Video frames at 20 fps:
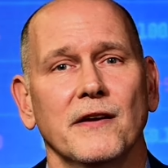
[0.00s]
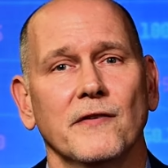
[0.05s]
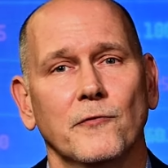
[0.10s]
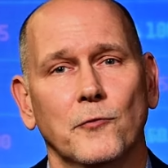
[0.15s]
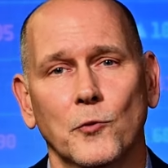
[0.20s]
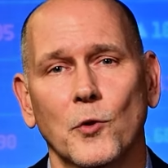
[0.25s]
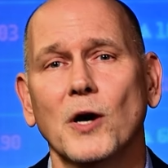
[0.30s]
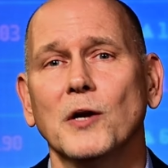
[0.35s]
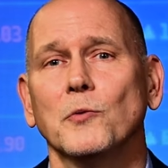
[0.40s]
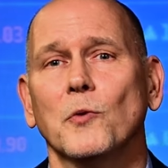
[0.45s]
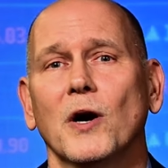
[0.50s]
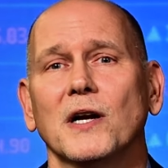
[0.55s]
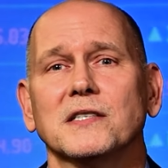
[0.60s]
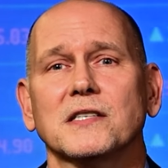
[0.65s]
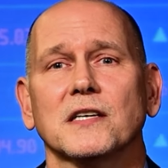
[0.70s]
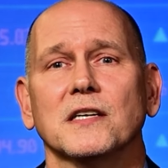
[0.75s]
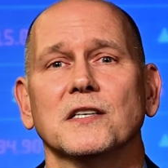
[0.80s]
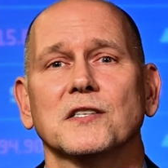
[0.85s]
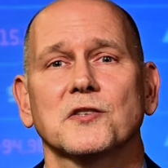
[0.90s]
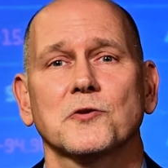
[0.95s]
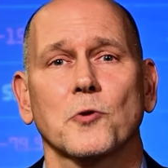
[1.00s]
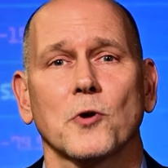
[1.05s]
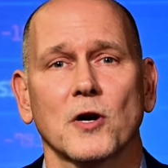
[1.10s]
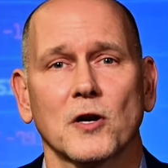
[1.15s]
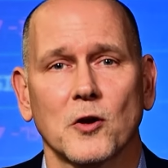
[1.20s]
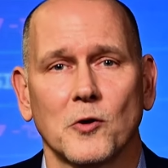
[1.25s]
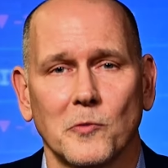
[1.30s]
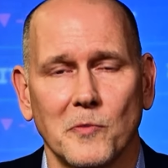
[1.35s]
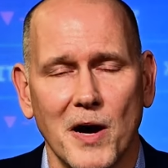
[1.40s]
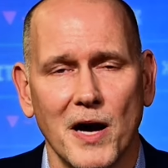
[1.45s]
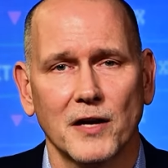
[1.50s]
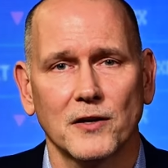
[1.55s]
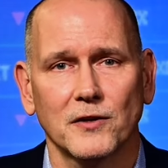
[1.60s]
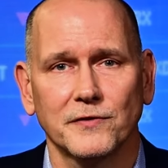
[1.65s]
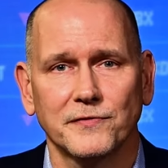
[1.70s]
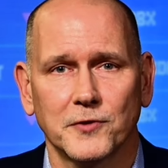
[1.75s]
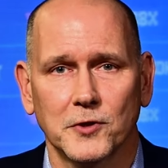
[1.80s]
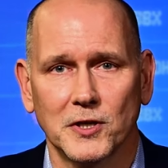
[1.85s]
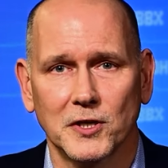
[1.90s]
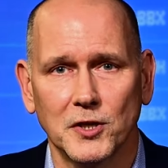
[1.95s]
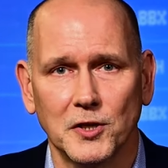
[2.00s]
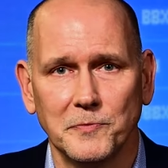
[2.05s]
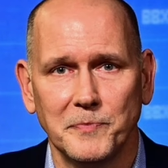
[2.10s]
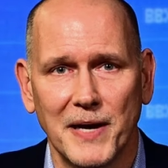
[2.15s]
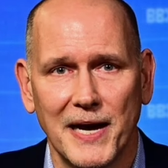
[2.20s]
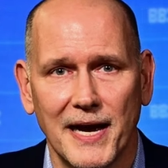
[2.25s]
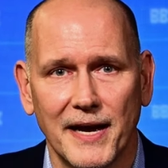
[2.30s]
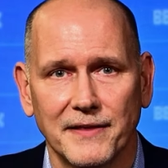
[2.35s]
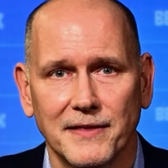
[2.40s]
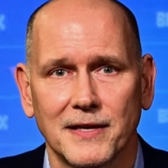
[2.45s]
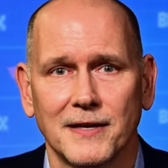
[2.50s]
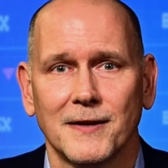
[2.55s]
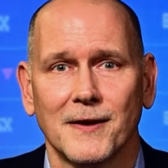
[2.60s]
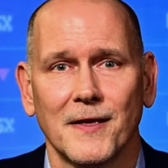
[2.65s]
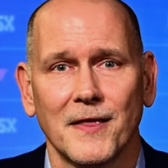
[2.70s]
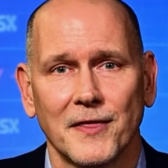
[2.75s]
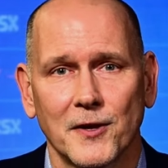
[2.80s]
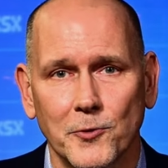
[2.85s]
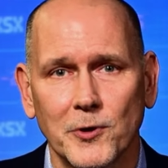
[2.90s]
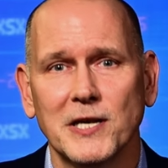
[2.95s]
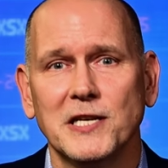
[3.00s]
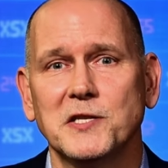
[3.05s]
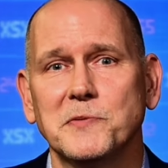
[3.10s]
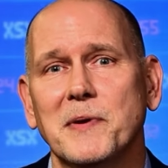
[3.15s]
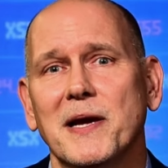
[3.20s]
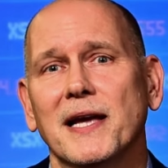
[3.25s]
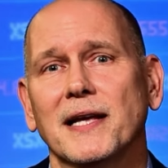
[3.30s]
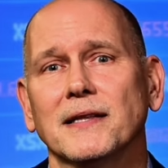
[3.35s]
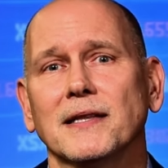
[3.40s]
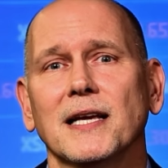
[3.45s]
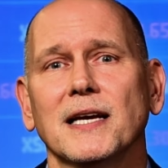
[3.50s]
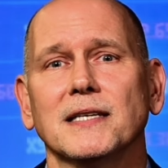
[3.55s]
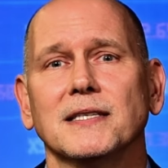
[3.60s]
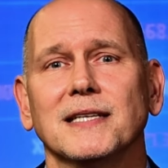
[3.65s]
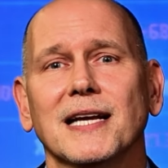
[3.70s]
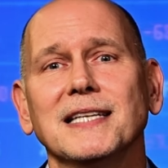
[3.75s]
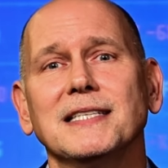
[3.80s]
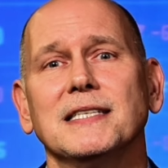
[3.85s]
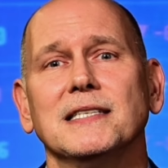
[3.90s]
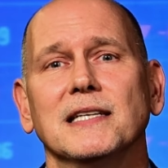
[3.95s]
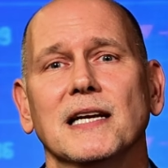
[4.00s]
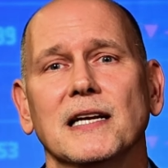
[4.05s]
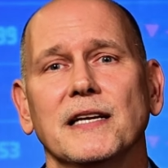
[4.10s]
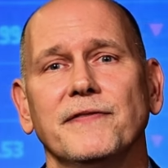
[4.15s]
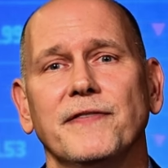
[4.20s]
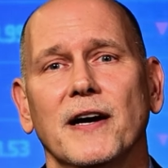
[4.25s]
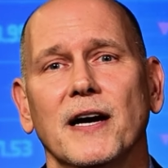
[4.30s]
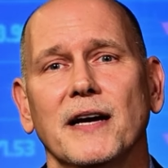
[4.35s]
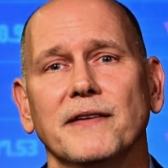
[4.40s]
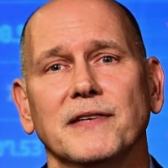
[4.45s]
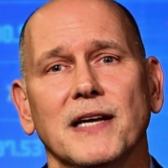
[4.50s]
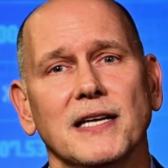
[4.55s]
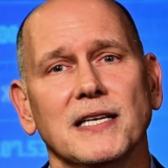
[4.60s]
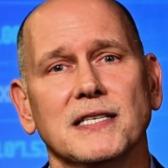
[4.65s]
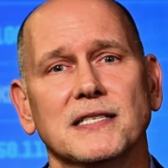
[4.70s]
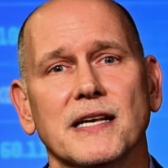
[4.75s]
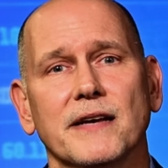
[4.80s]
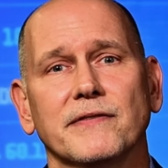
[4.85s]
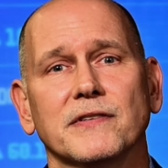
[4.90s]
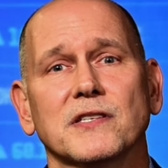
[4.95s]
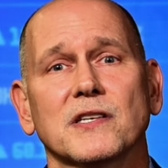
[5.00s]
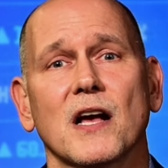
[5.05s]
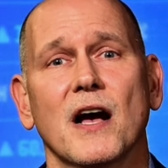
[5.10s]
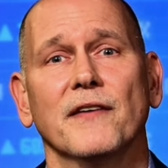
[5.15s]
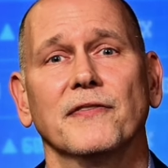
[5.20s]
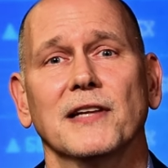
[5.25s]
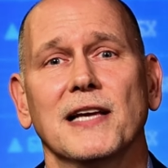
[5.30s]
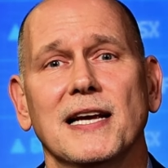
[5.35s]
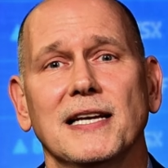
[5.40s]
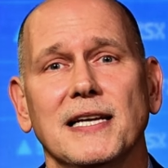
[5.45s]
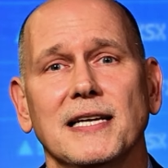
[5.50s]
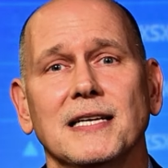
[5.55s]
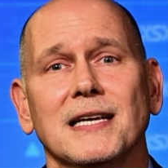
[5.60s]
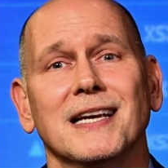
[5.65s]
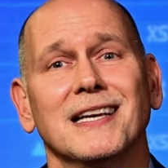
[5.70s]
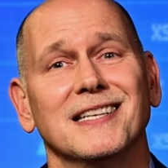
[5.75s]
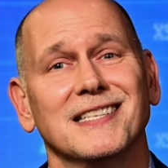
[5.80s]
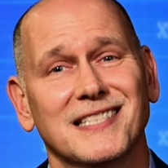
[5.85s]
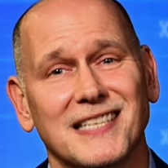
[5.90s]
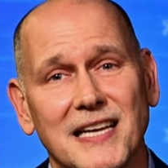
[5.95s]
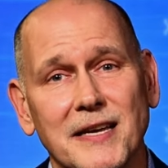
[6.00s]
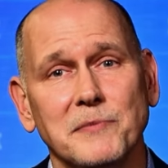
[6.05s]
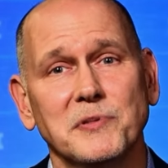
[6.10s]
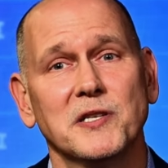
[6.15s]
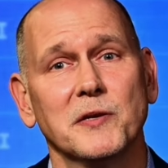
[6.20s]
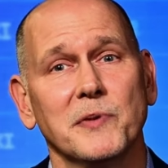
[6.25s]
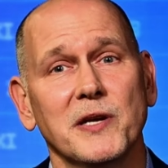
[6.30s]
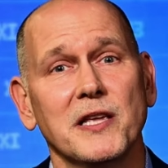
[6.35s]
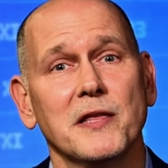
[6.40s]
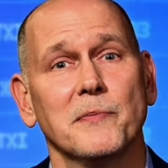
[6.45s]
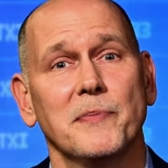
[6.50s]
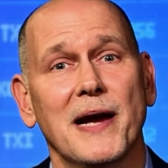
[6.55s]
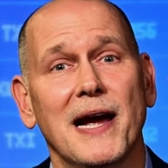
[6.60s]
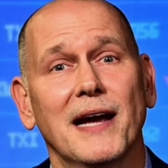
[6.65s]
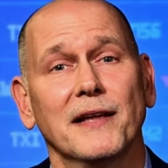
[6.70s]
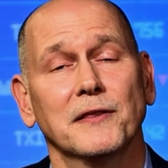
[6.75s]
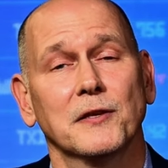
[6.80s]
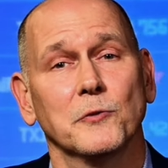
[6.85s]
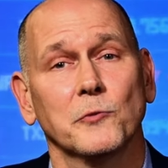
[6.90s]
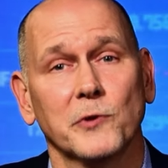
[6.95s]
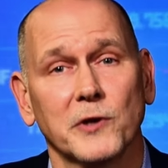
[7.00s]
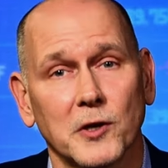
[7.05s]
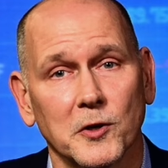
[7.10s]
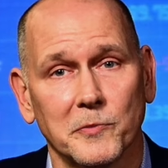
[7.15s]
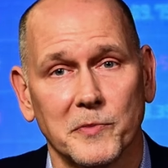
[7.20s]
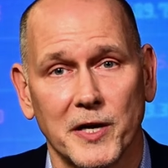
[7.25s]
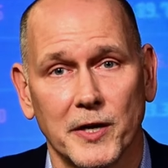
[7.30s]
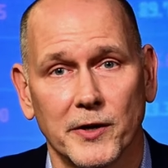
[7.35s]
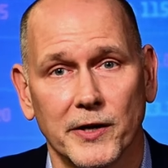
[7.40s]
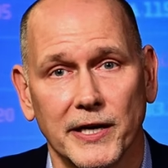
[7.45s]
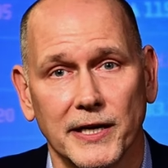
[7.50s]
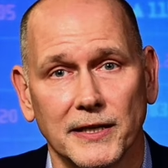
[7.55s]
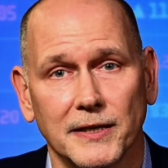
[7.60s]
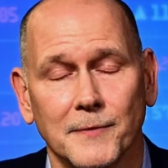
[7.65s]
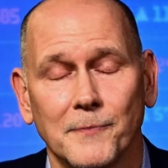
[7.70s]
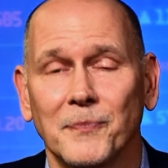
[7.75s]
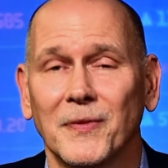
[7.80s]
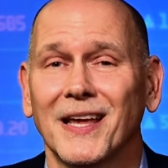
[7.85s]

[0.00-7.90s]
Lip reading: If one wants a historical model for a good path, the Greenspan-led 1995-97 soft landing seems to be the path that we're mirroring.